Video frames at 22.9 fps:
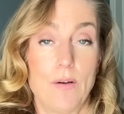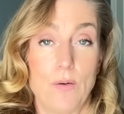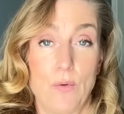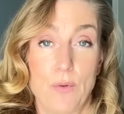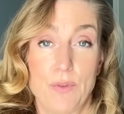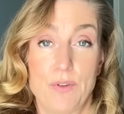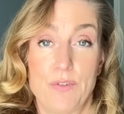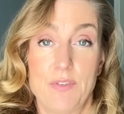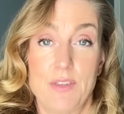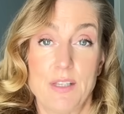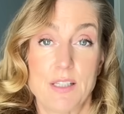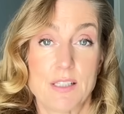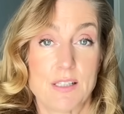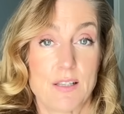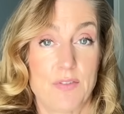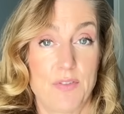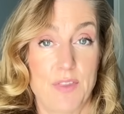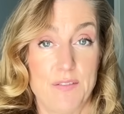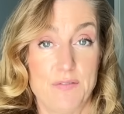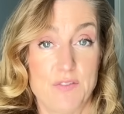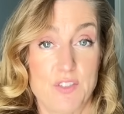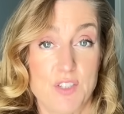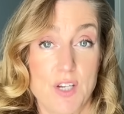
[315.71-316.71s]
all the things
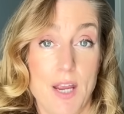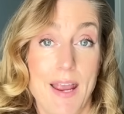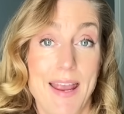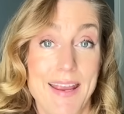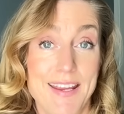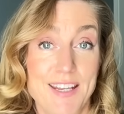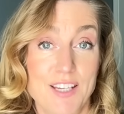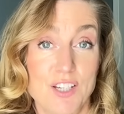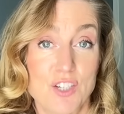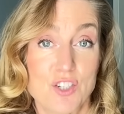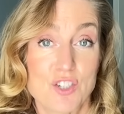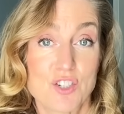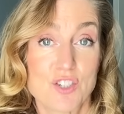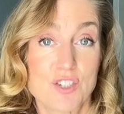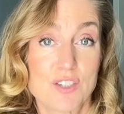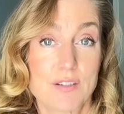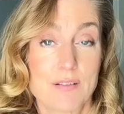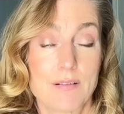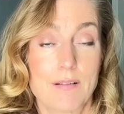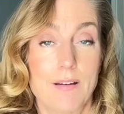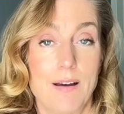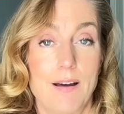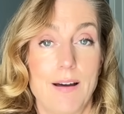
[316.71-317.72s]
that they've
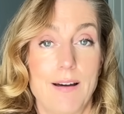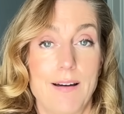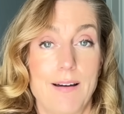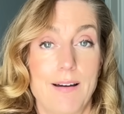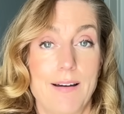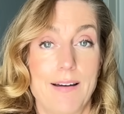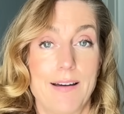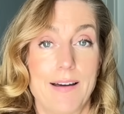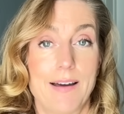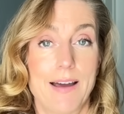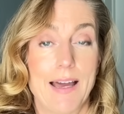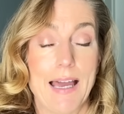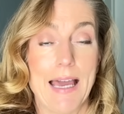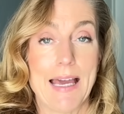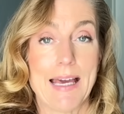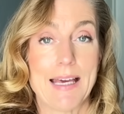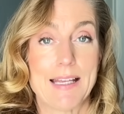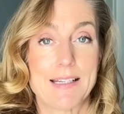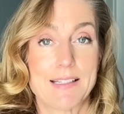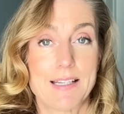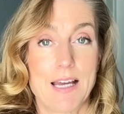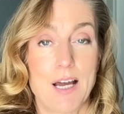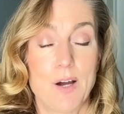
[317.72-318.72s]
changed
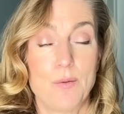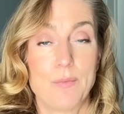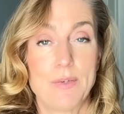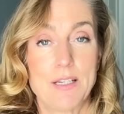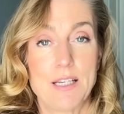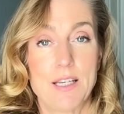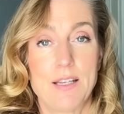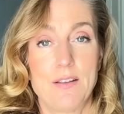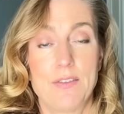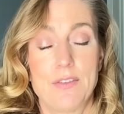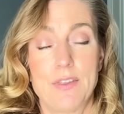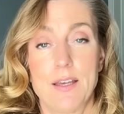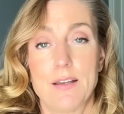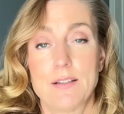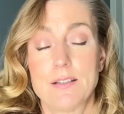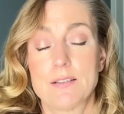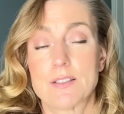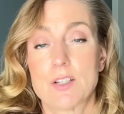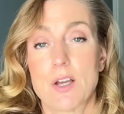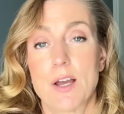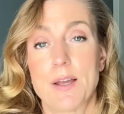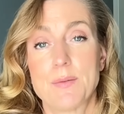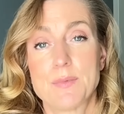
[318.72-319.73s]
and how many
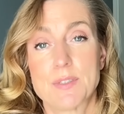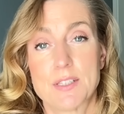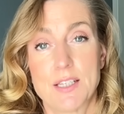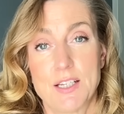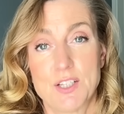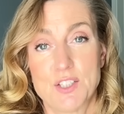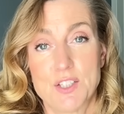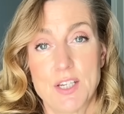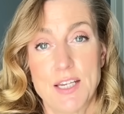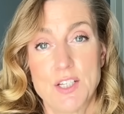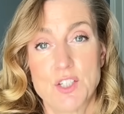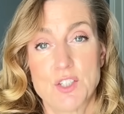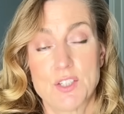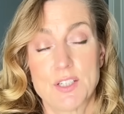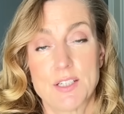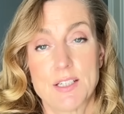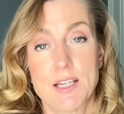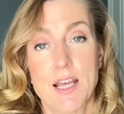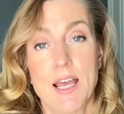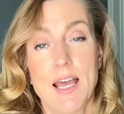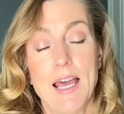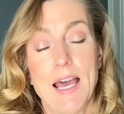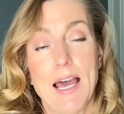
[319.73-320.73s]
times they changed
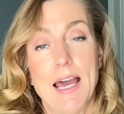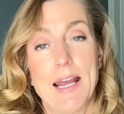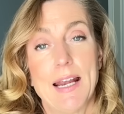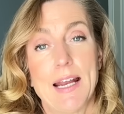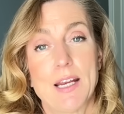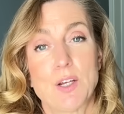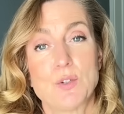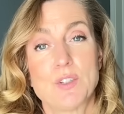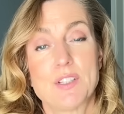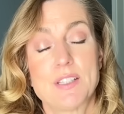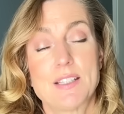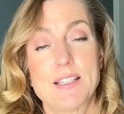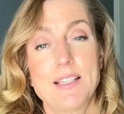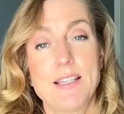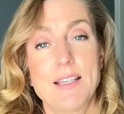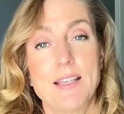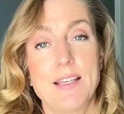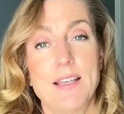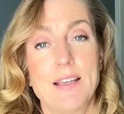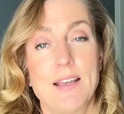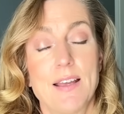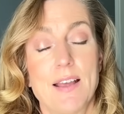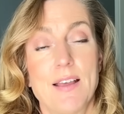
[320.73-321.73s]
it. And I could
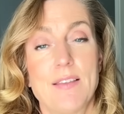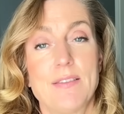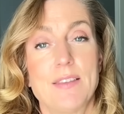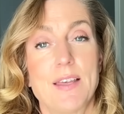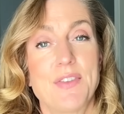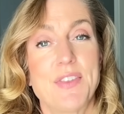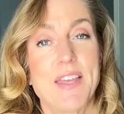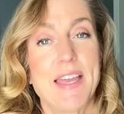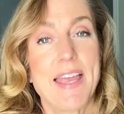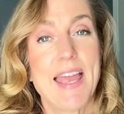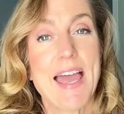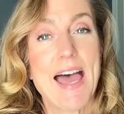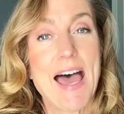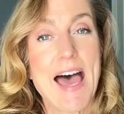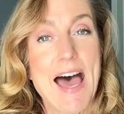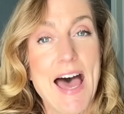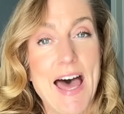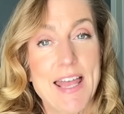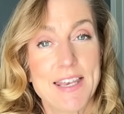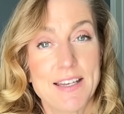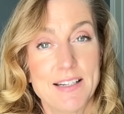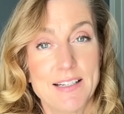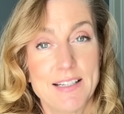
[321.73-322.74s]
see that they
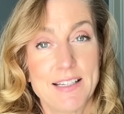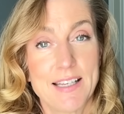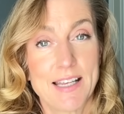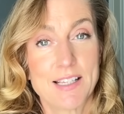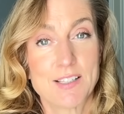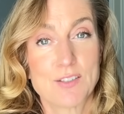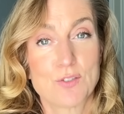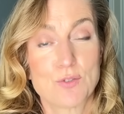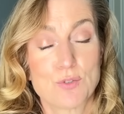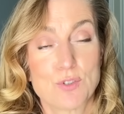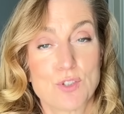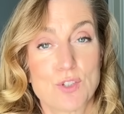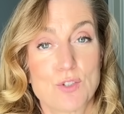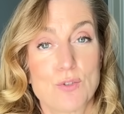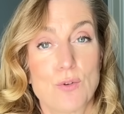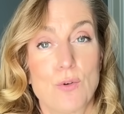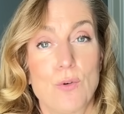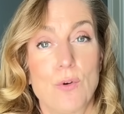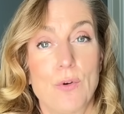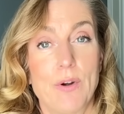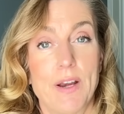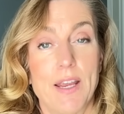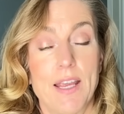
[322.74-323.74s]
added an extra
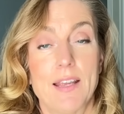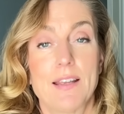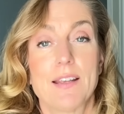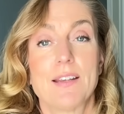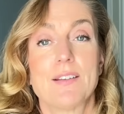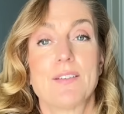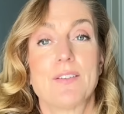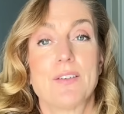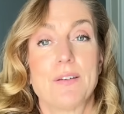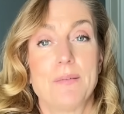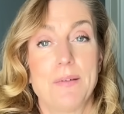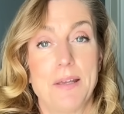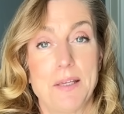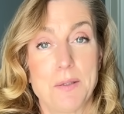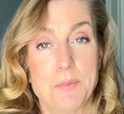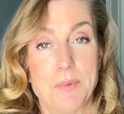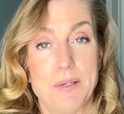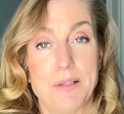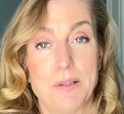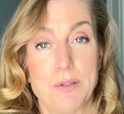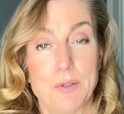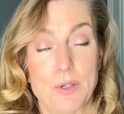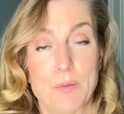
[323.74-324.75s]
story to make
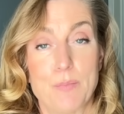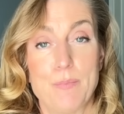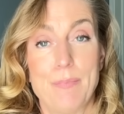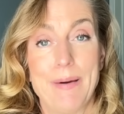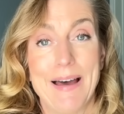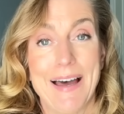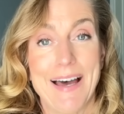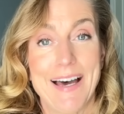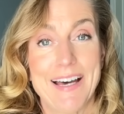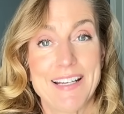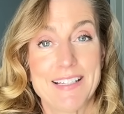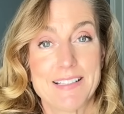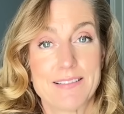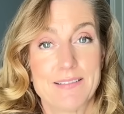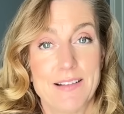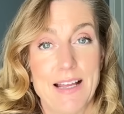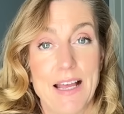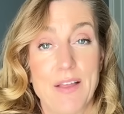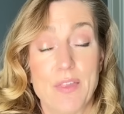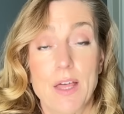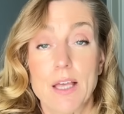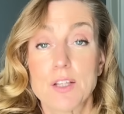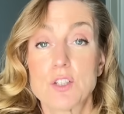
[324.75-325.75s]
me look bad.
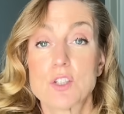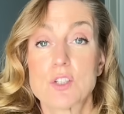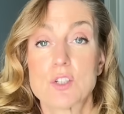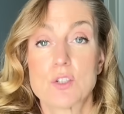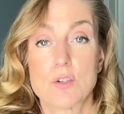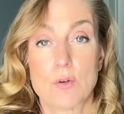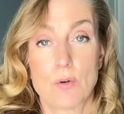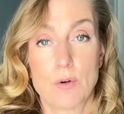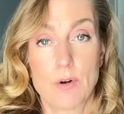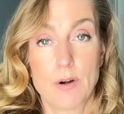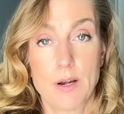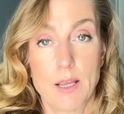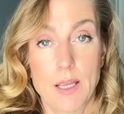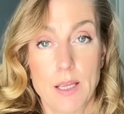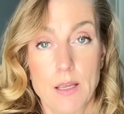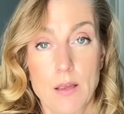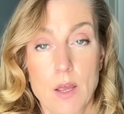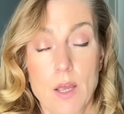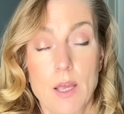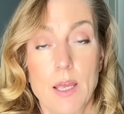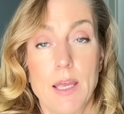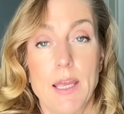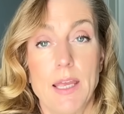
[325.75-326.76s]
And that
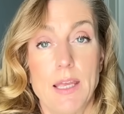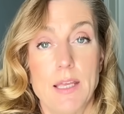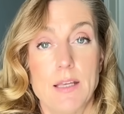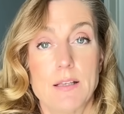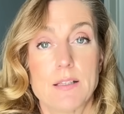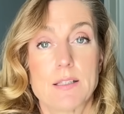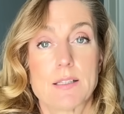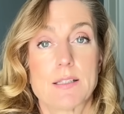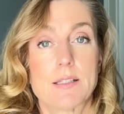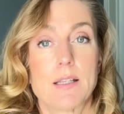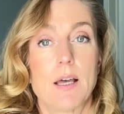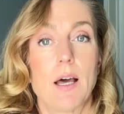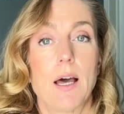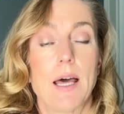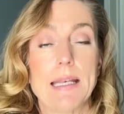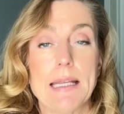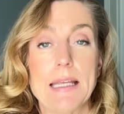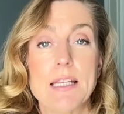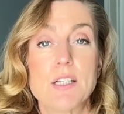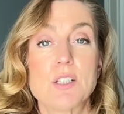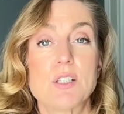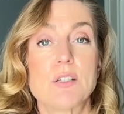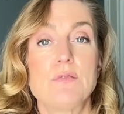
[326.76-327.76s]
story is
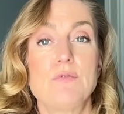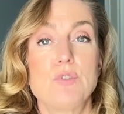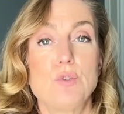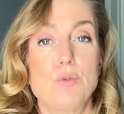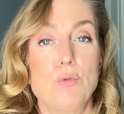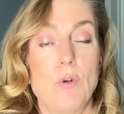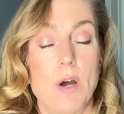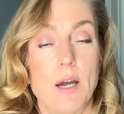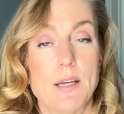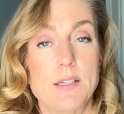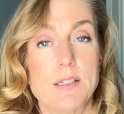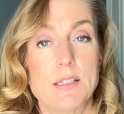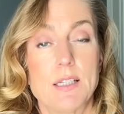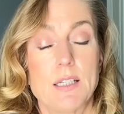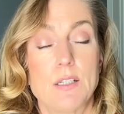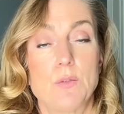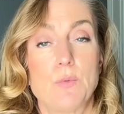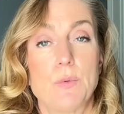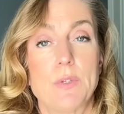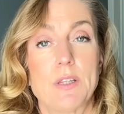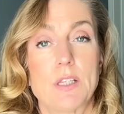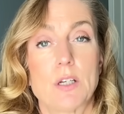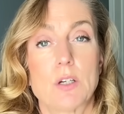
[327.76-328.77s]
an interview I
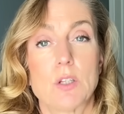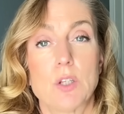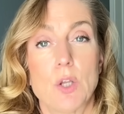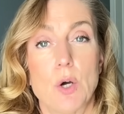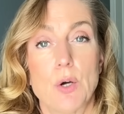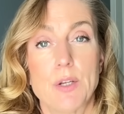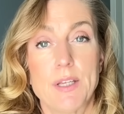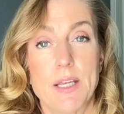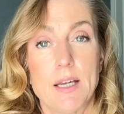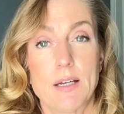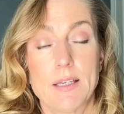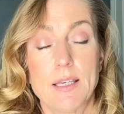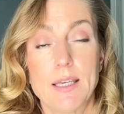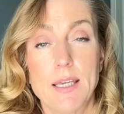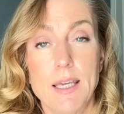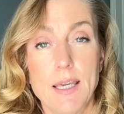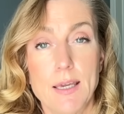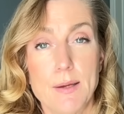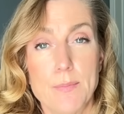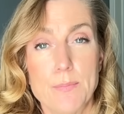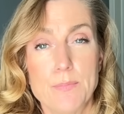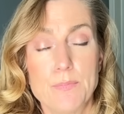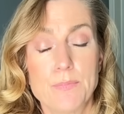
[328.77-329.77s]
did with Claudia
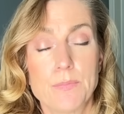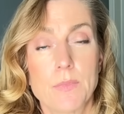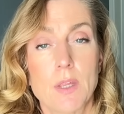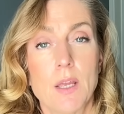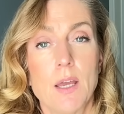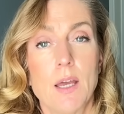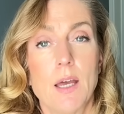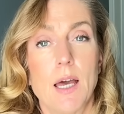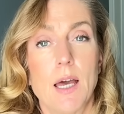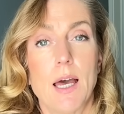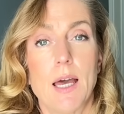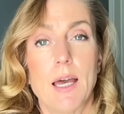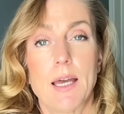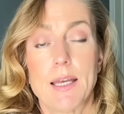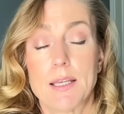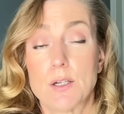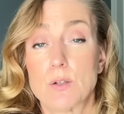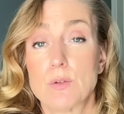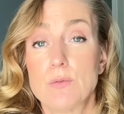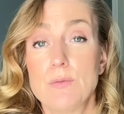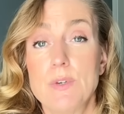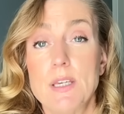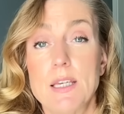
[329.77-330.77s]
Kim, a
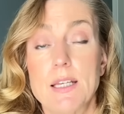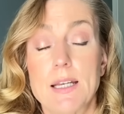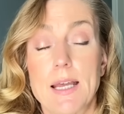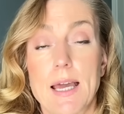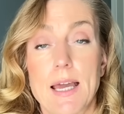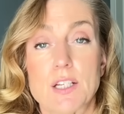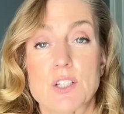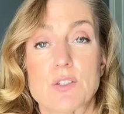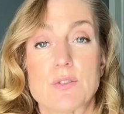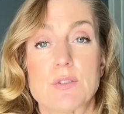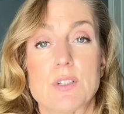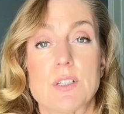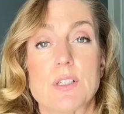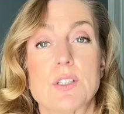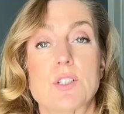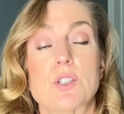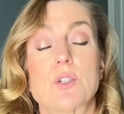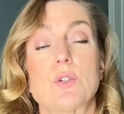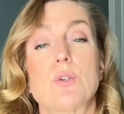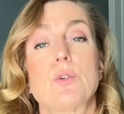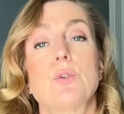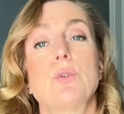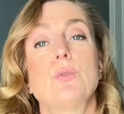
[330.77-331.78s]
Korean
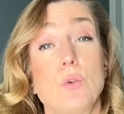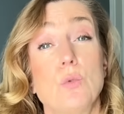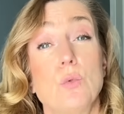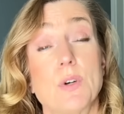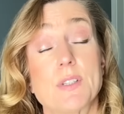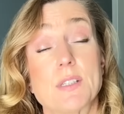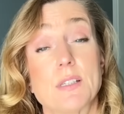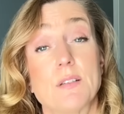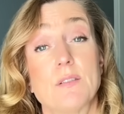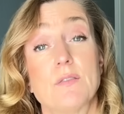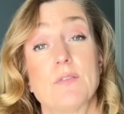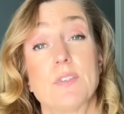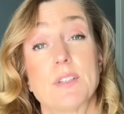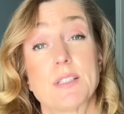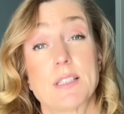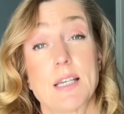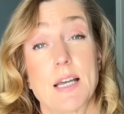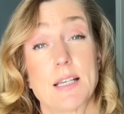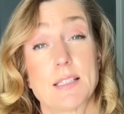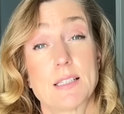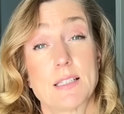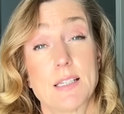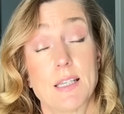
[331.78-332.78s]
actress who was in
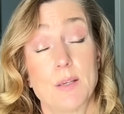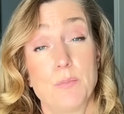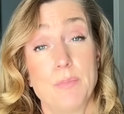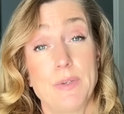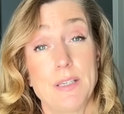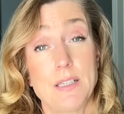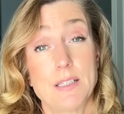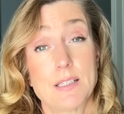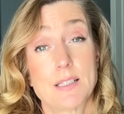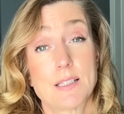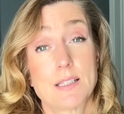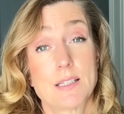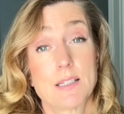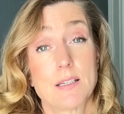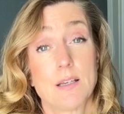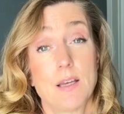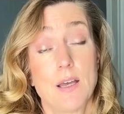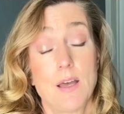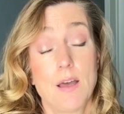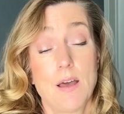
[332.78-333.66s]
Fantastic Beast.